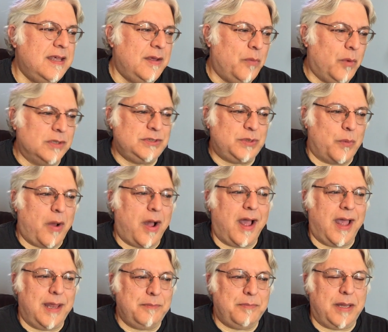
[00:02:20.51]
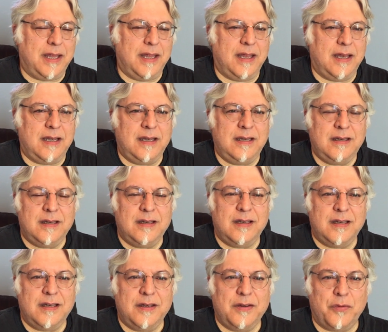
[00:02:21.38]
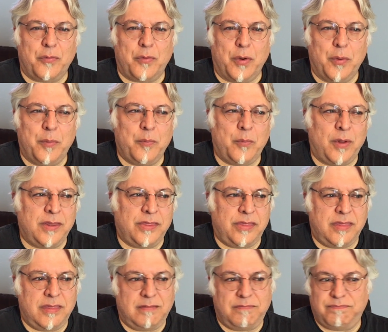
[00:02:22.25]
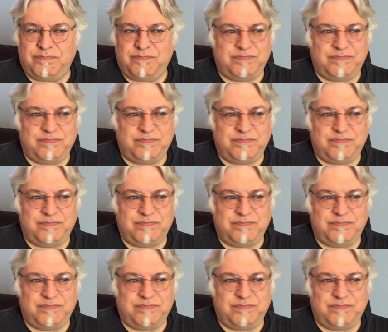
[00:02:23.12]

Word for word: once in a while I'd be in the room with